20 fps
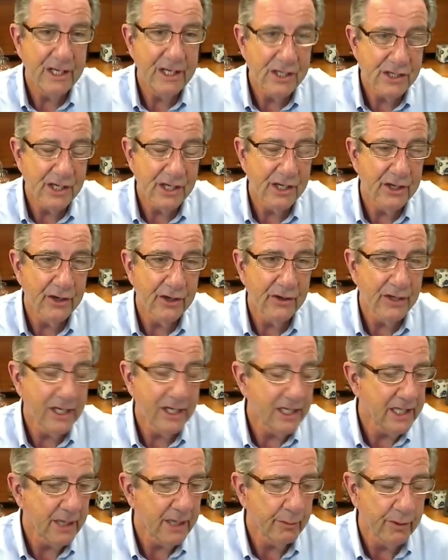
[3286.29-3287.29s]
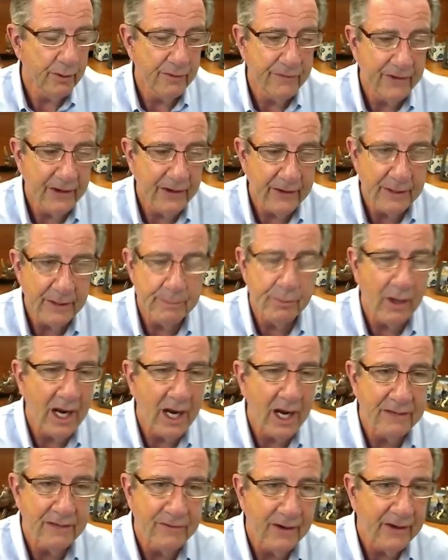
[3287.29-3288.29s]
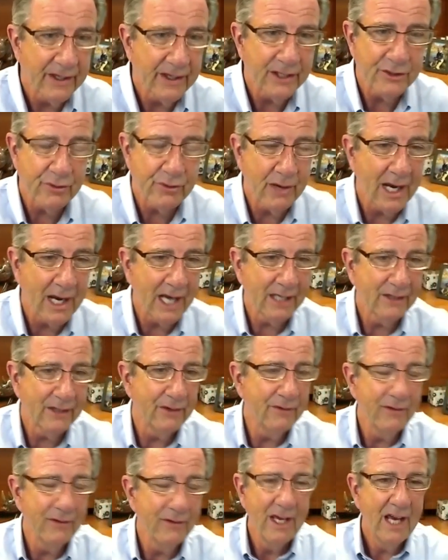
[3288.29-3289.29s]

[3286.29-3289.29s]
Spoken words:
security, and they were very bright, very attractive,